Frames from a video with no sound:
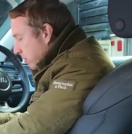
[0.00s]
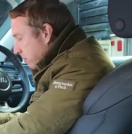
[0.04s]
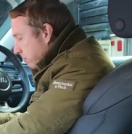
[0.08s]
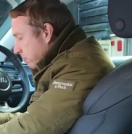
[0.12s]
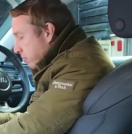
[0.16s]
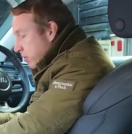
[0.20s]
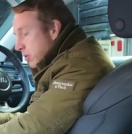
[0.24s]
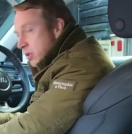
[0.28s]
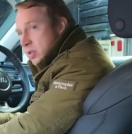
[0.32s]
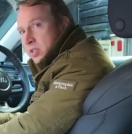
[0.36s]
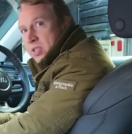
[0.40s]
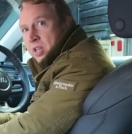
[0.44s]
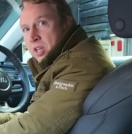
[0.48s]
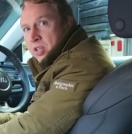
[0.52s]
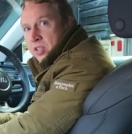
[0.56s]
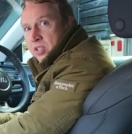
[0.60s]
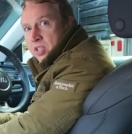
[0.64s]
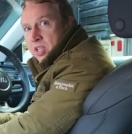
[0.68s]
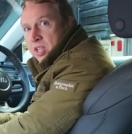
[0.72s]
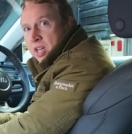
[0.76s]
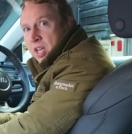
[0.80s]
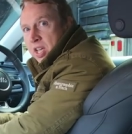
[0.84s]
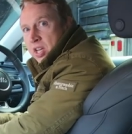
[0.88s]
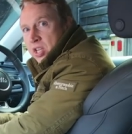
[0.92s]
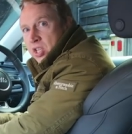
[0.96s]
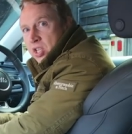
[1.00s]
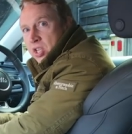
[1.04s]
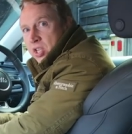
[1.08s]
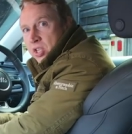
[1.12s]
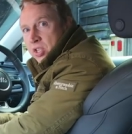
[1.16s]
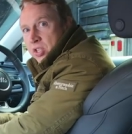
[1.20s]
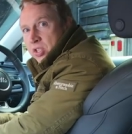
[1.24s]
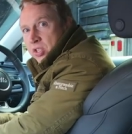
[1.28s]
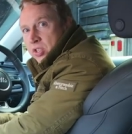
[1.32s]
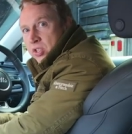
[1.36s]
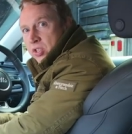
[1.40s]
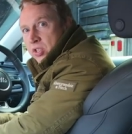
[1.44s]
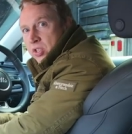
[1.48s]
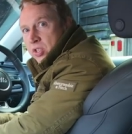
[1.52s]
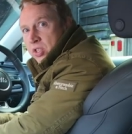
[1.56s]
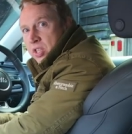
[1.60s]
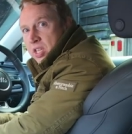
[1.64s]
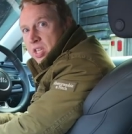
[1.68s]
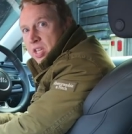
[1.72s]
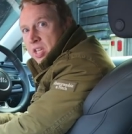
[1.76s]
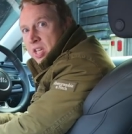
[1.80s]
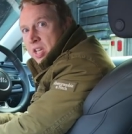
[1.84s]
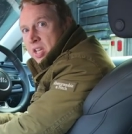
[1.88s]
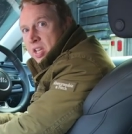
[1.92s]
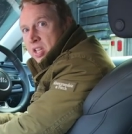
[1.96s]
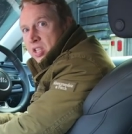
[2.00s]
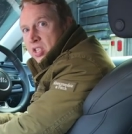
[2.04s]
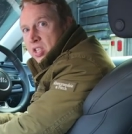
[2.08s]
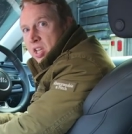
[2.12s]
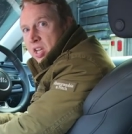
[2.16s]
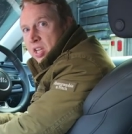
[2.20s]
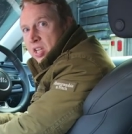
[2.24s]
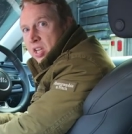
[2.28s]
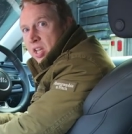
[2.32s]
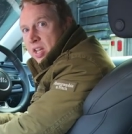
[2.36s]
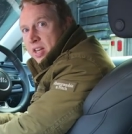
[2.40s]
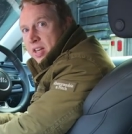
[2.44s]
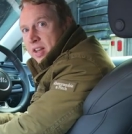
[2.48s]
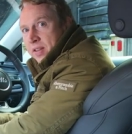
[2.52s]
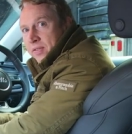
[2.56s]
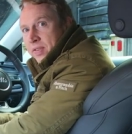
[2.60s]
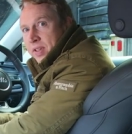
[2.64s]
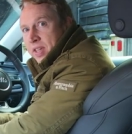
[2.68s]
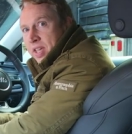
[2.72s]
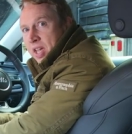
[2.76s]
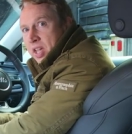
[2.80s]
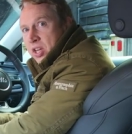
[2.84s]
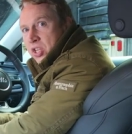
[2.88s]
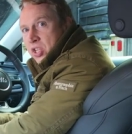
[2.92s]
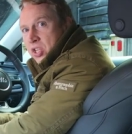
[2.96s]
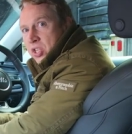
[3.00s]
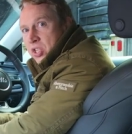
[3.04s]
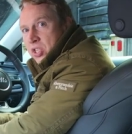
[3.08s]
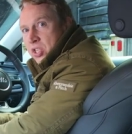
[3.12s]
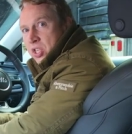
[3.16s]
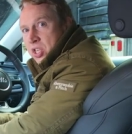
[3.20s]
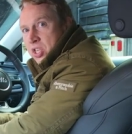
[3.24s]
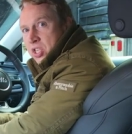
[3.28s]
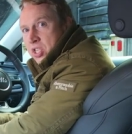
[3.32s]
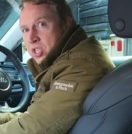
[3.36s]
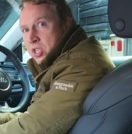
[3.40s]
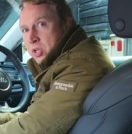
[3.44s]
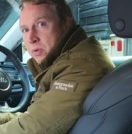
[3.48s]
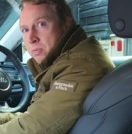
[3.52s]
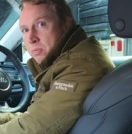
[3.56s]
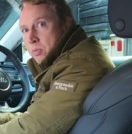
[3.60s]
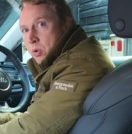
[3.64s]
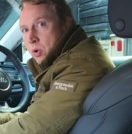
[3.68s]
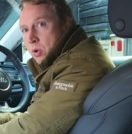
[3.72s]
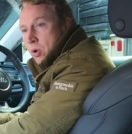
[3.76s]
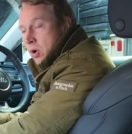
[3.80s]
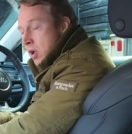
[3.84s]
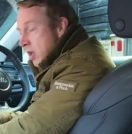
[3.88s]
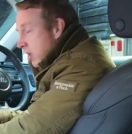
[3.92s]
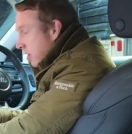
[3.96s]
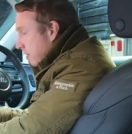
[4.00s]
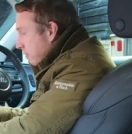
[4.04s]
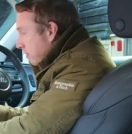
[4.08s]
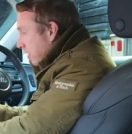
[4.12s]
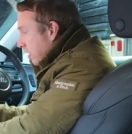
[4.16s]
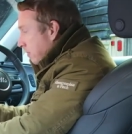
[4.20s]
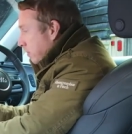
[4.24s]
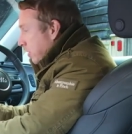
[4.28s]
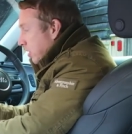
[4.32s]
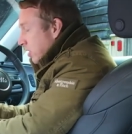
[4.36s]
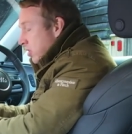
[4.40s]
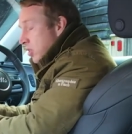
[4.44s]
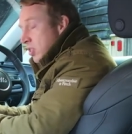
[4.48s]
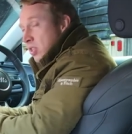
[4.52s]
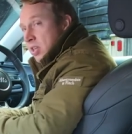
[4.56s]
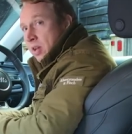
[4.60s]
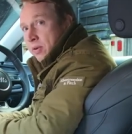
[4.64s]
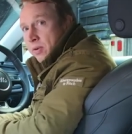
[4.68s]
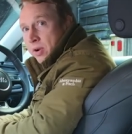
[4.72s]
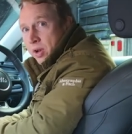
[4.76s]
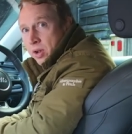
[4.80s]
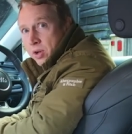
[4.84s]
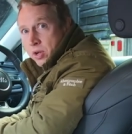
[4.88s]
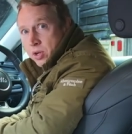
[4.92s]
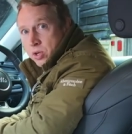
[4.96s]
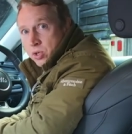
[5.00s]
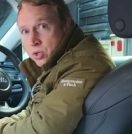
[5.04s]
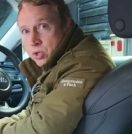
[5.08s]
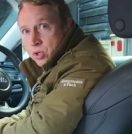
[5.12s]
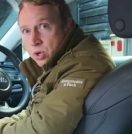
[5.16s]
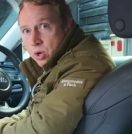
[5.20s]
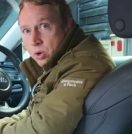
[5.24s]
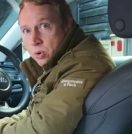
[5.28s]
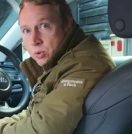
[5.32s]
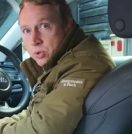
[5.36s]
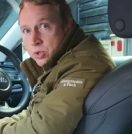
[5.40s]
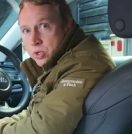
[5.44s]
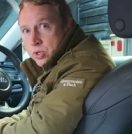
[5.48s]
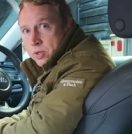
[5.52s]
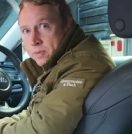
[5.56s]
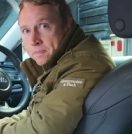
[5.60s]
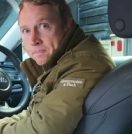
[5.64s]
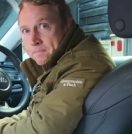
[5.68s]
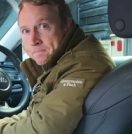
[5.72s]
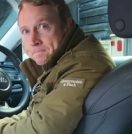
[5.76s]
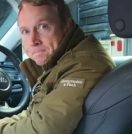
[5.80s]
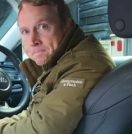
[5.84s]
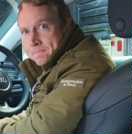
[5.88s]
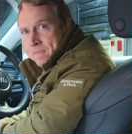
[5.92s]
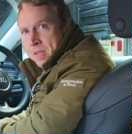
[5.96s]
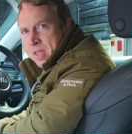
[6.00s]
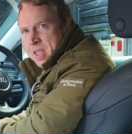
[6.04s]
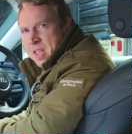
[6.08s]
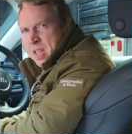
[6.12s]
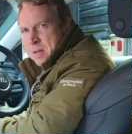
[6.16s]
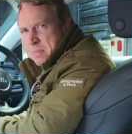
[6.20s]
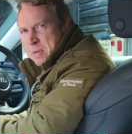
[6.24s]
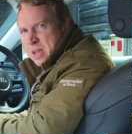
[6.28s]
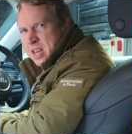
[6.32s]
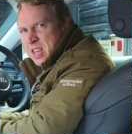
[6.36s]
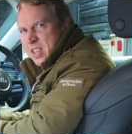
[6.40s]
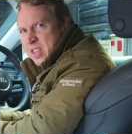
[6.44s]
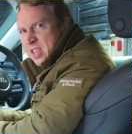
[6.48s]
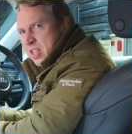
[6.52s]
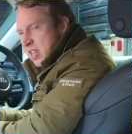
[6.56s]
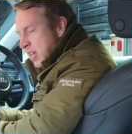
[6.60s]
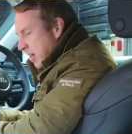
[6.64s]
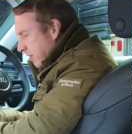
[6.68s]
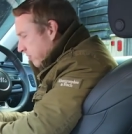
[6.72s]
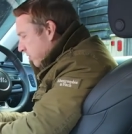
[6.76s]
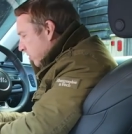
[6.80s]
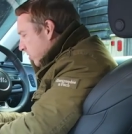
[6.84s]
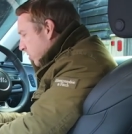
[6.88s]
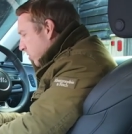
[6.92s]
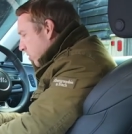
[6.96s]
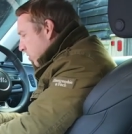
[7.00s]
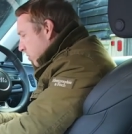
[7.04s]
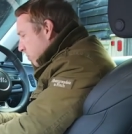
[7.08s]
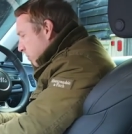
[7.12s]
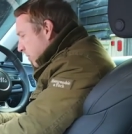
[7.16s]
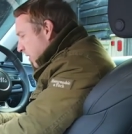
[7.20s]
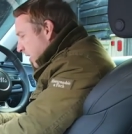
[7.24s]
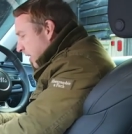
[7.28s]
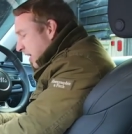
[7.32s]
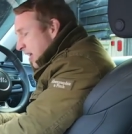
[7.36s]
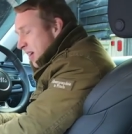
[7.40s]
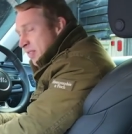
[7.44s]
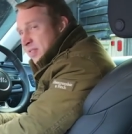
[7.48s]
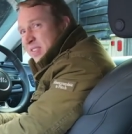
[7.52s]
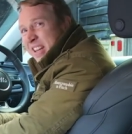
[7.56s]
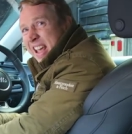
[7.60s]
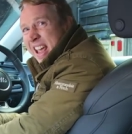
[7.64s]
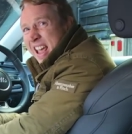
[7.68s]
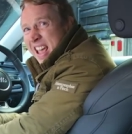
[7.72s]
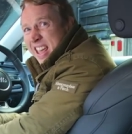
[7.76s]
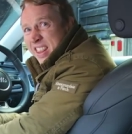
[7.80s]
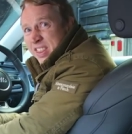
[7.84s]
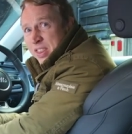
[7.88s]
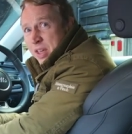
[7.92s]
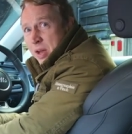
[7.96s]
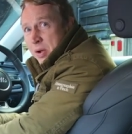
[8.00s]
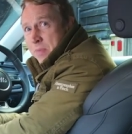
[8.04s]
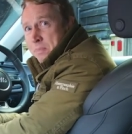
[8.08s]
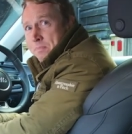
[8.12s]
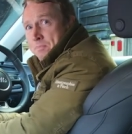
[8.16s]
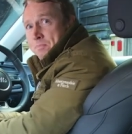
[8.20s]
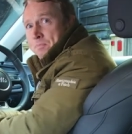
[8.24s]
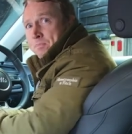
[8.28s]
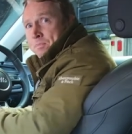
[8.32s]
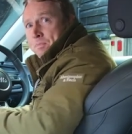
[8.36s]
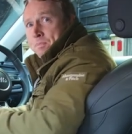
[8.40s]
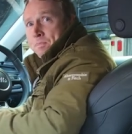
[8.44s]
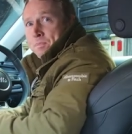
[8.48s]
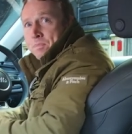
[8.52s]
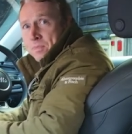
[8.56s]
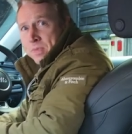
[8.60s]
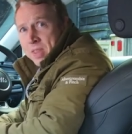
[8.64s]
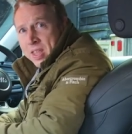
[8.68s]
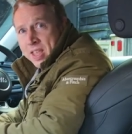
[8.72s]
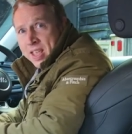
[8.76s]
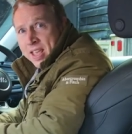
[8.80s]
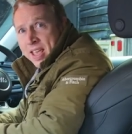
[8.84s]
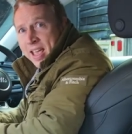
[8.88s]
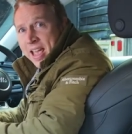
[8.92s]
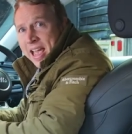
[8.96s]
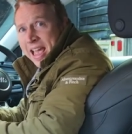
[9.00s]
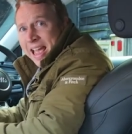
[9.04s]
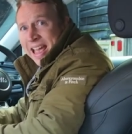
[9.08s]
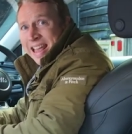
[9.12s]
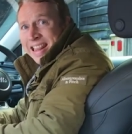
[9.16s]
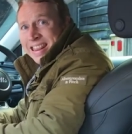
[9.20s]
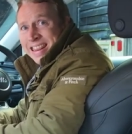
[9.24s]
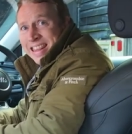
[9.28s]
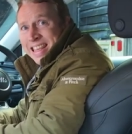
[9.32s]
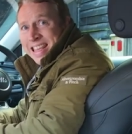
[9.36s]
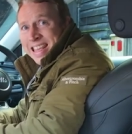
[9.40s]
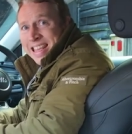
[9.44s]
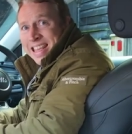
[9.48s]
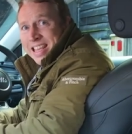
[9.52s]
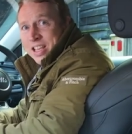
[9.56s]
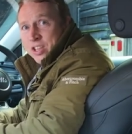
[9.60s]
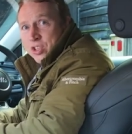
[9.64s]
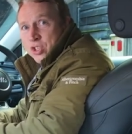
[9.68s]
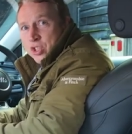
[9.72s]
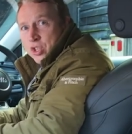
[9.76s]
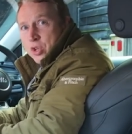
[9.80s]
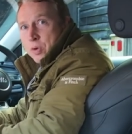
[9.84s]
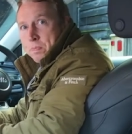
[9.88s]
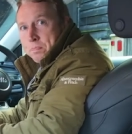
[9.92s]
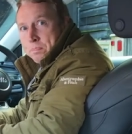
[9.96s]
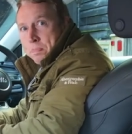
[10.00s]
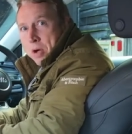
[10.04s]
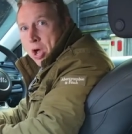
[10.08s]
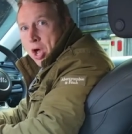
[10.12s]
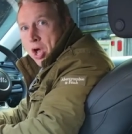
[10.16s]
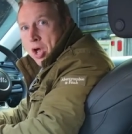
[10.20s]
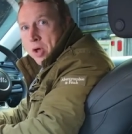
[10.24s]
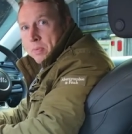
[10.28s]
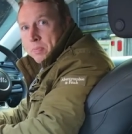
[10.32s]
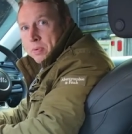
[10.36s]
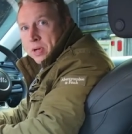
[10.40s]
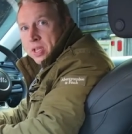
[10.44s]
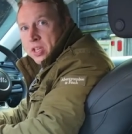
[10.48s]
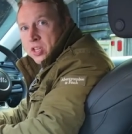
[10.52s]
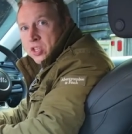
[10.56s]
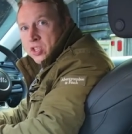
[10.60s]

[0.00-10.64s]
input destinations to the satellite navigation system or maybe the stereo controls. A pity that you have to do it with your left hand though. And the superbly